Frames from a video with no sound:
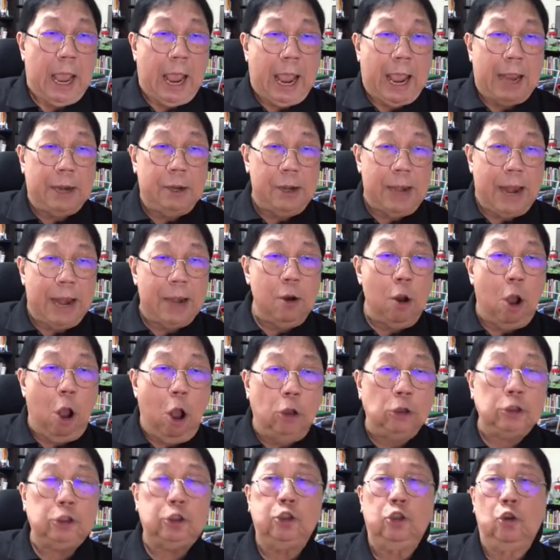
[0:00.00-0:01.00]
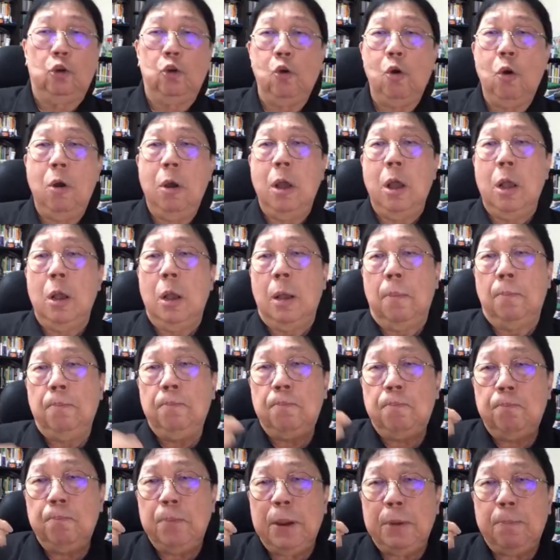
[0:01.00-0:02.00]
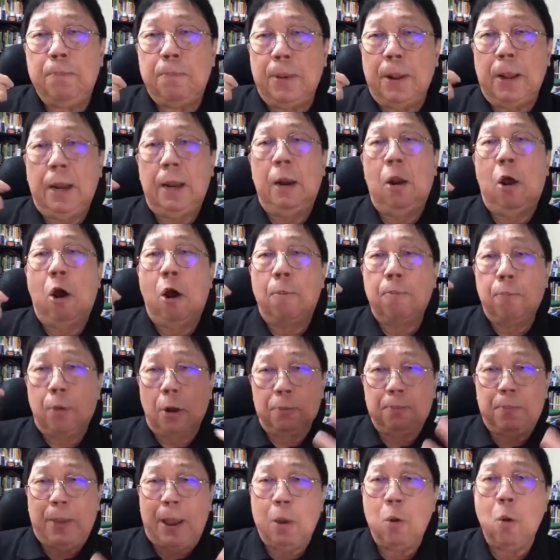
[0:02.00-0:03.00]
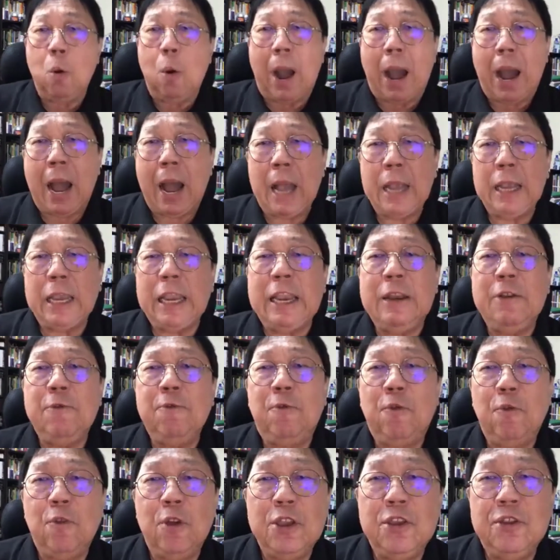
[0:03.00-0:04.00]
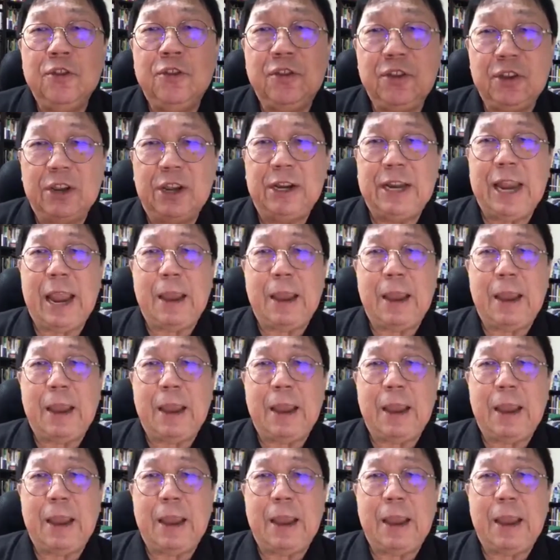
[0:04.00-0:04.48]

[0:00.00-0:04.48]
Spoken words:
And then also, people or prospect who are influencer.